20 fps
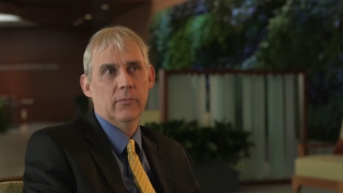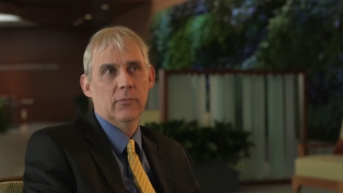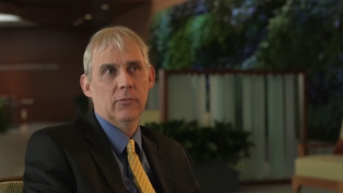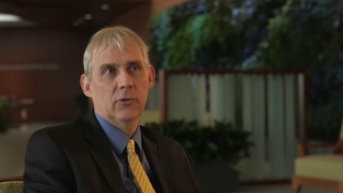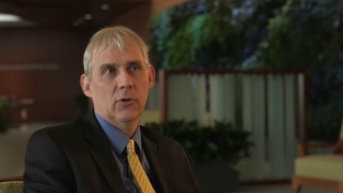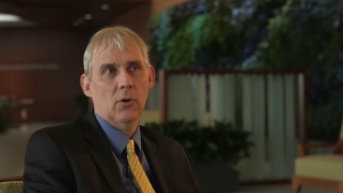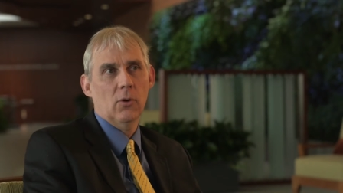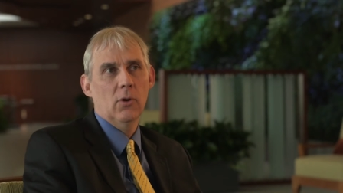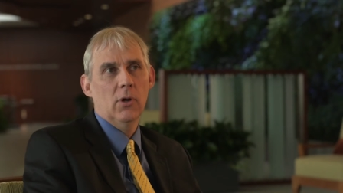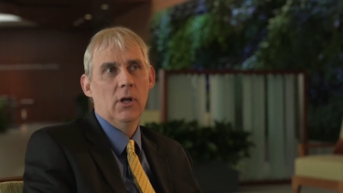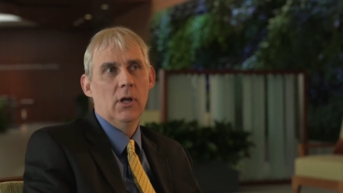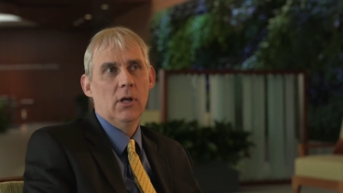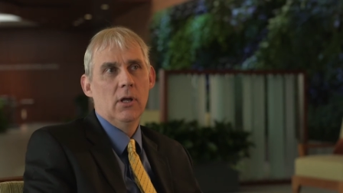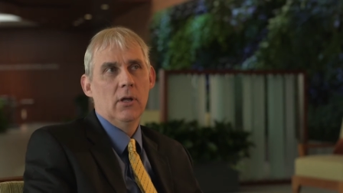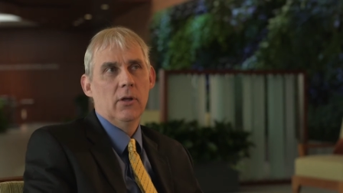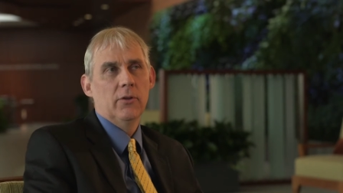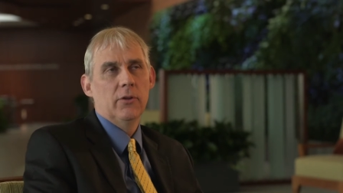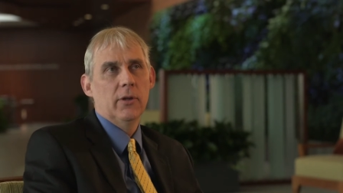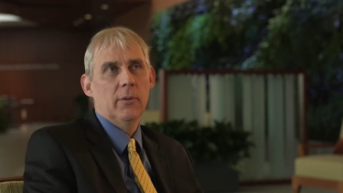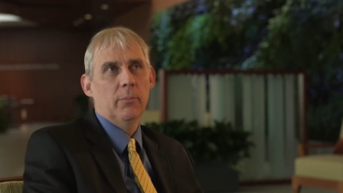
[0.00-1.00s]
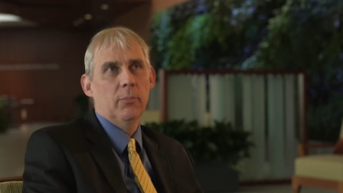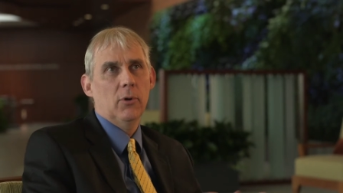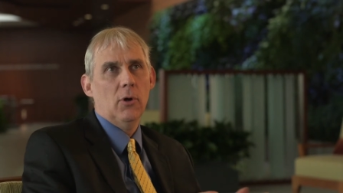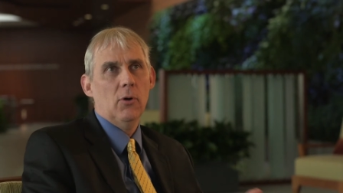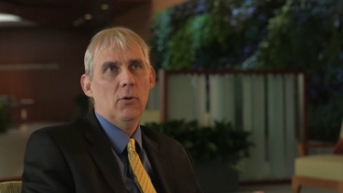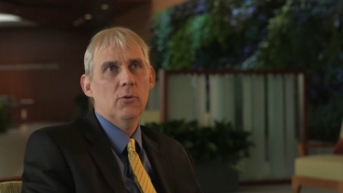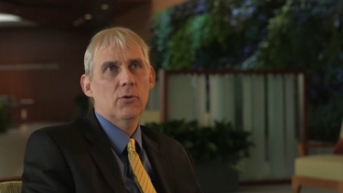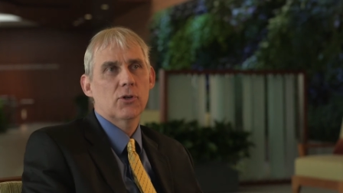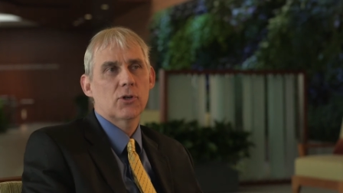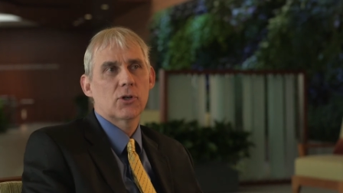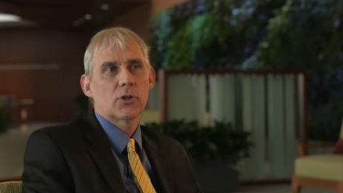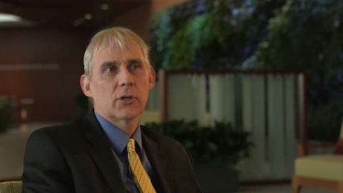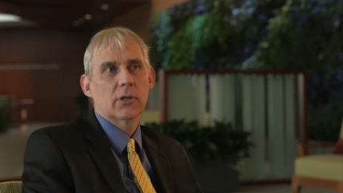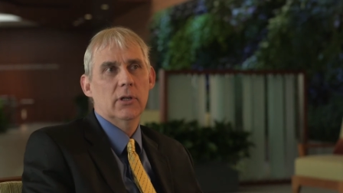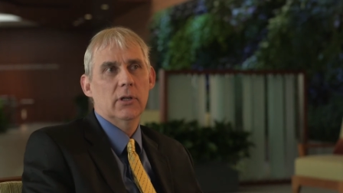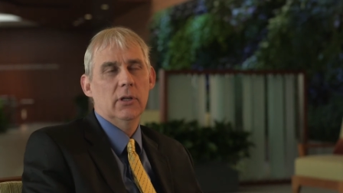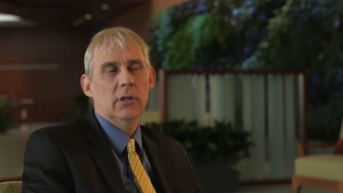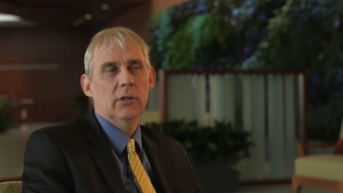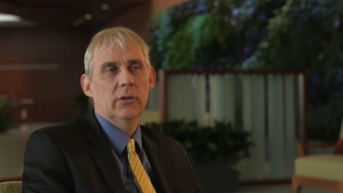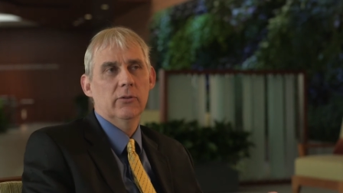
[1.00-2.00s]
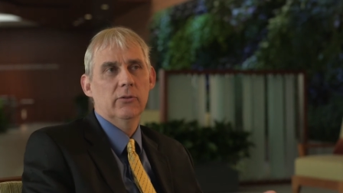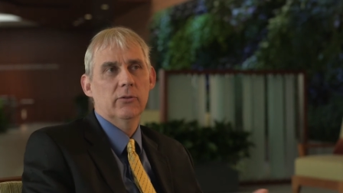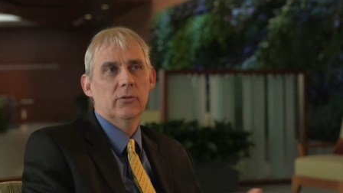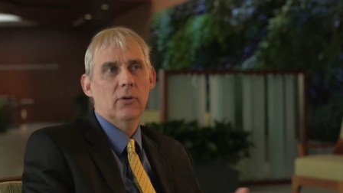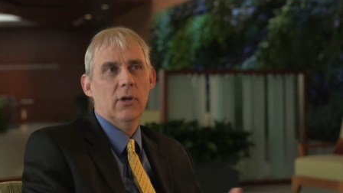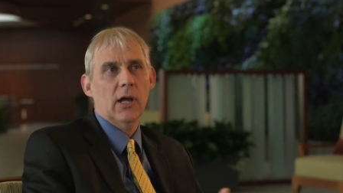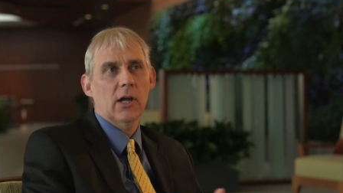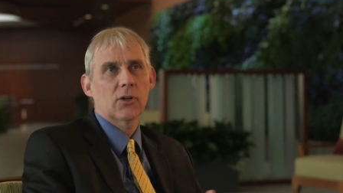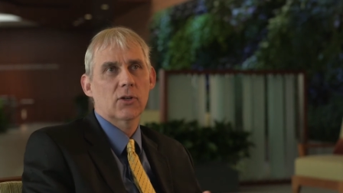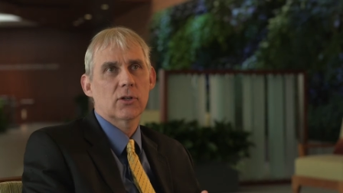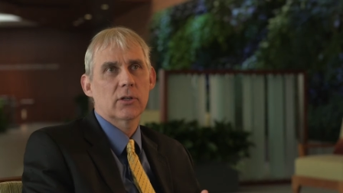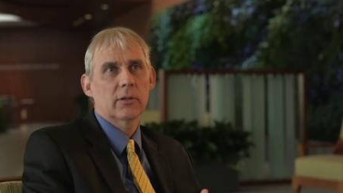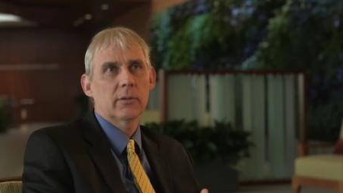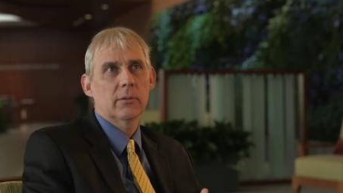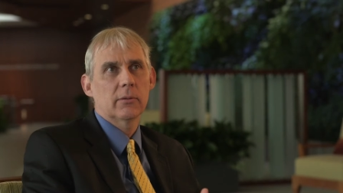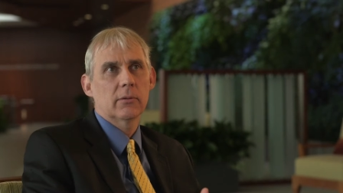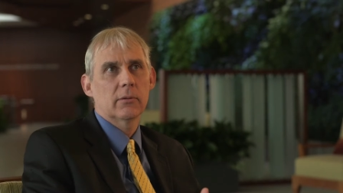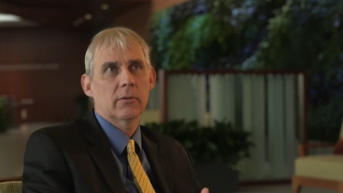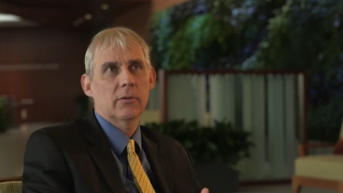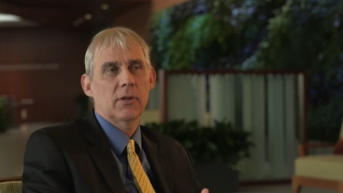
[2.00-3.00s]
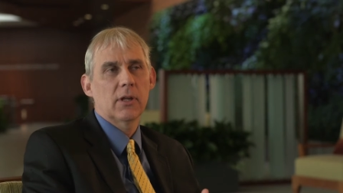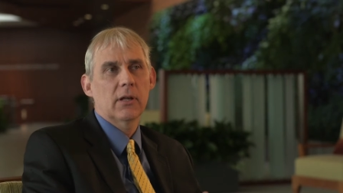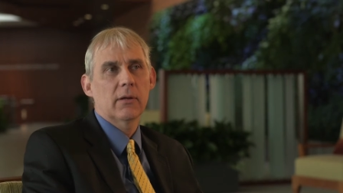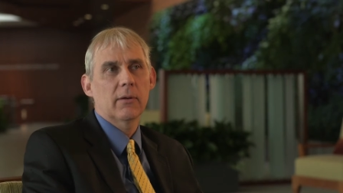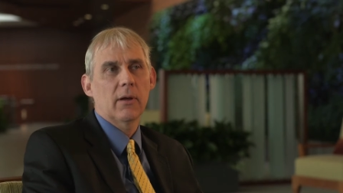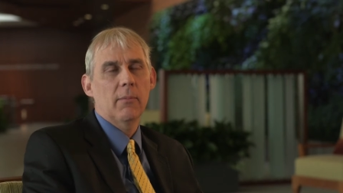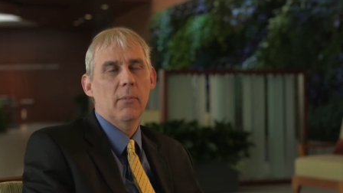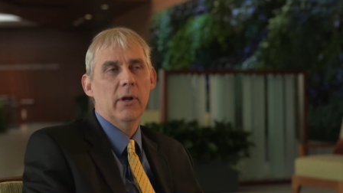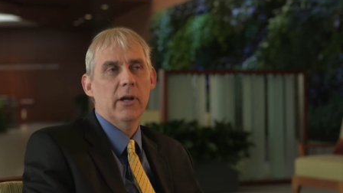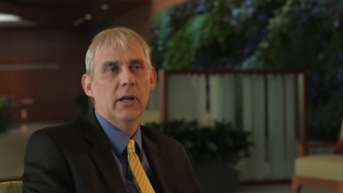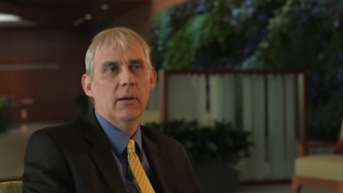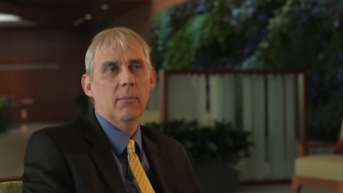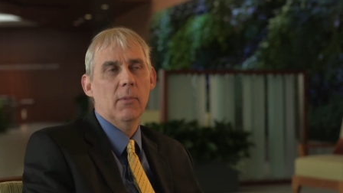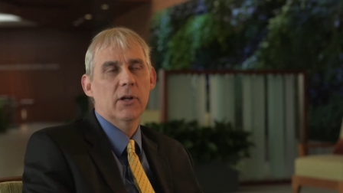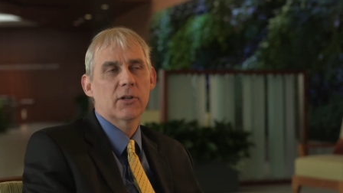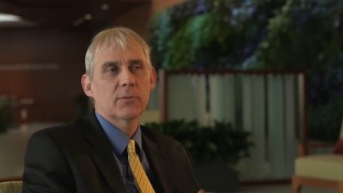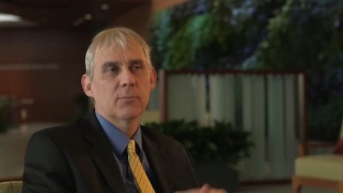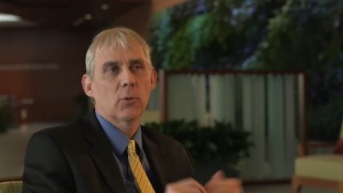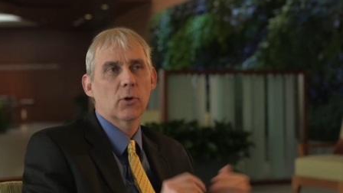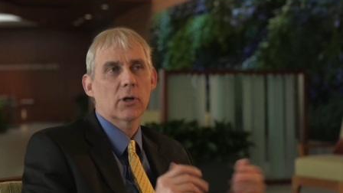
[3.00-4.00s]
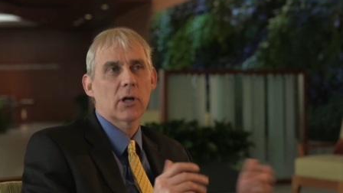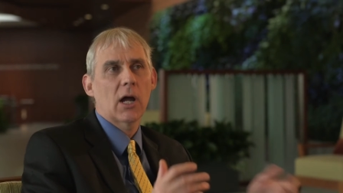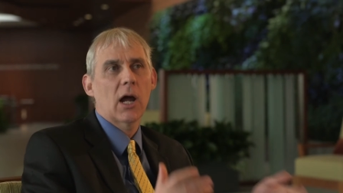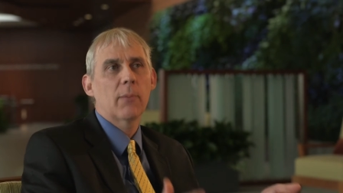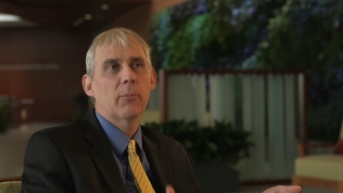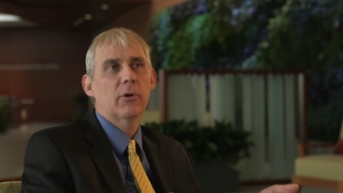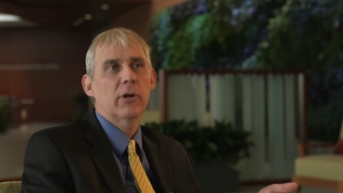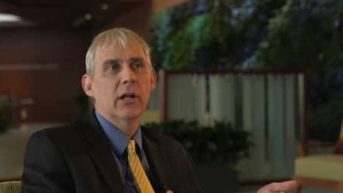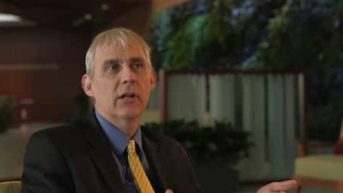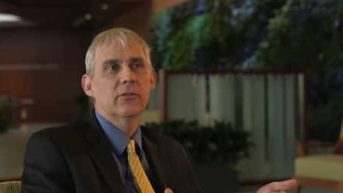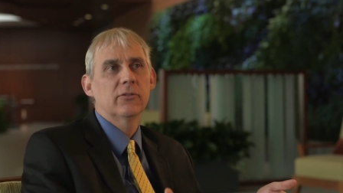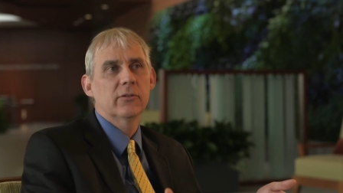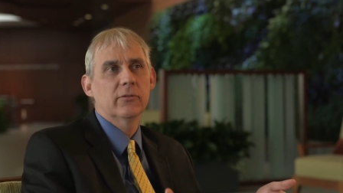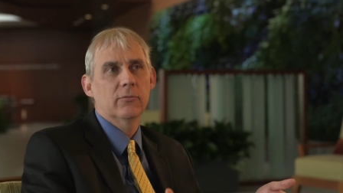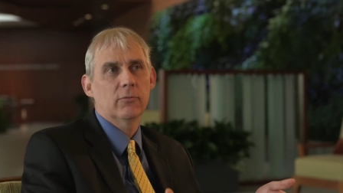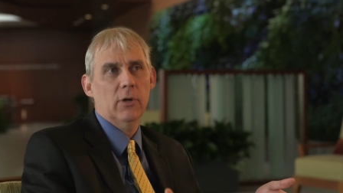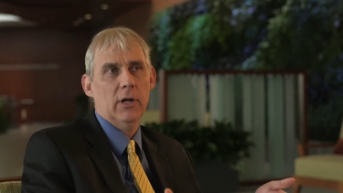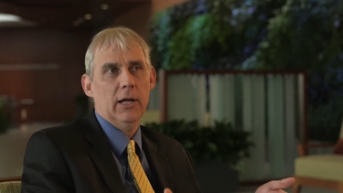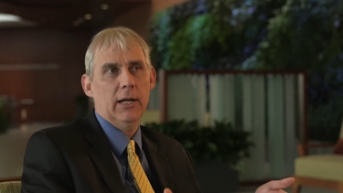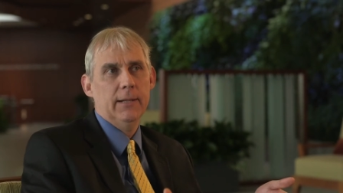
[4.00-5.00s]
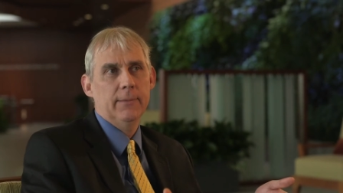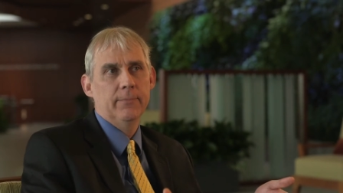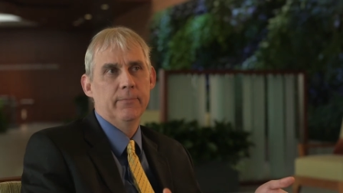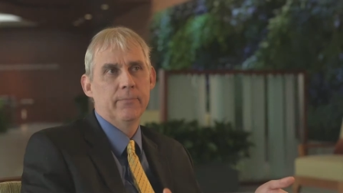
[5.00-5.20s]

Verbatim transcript: So the approach is to actually think in a much more comprehensive way.